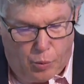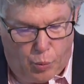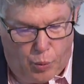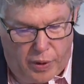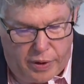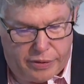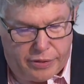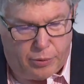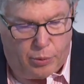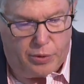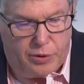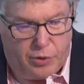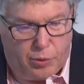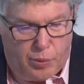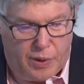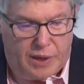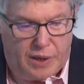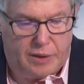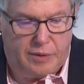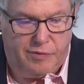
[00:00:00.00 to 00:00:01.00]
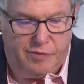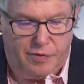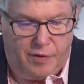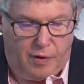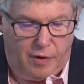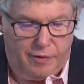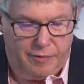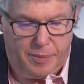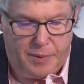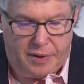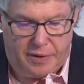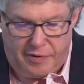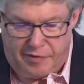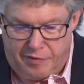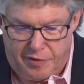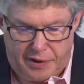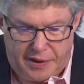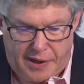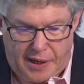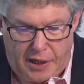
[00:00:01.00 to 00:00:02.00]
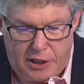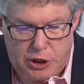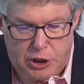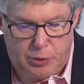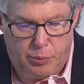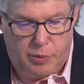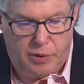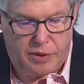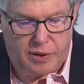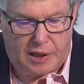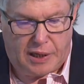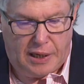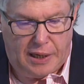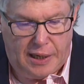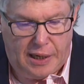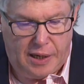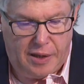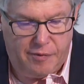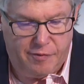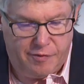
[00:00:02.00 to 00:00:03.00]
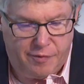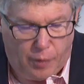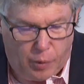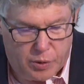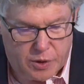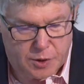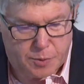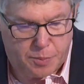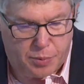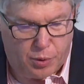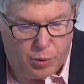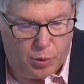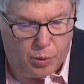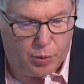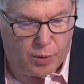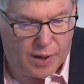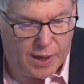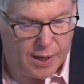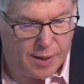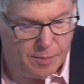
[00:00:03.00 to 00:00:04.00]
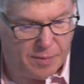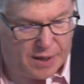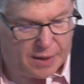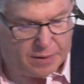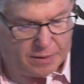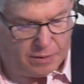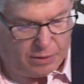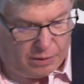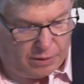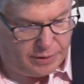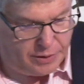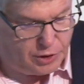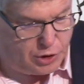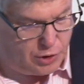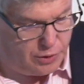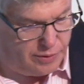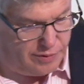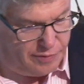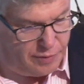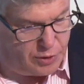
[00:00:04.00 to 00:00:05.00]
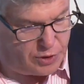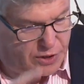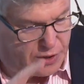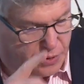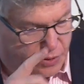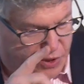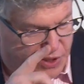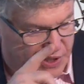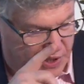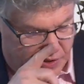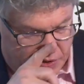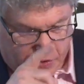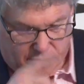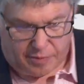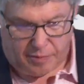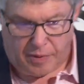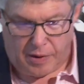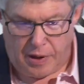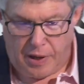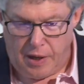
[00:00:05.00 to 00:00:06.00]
with or direct involvement and affiliation with a Canadian focused program at a college, university, or center,